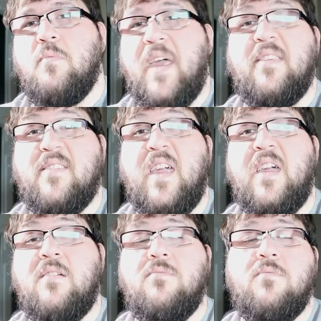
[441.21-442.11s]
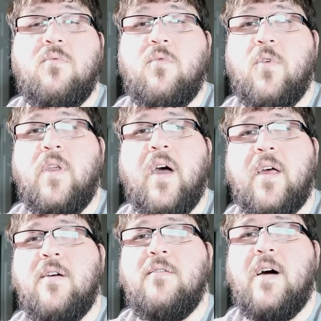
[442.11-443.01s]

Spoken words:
PC for not a whole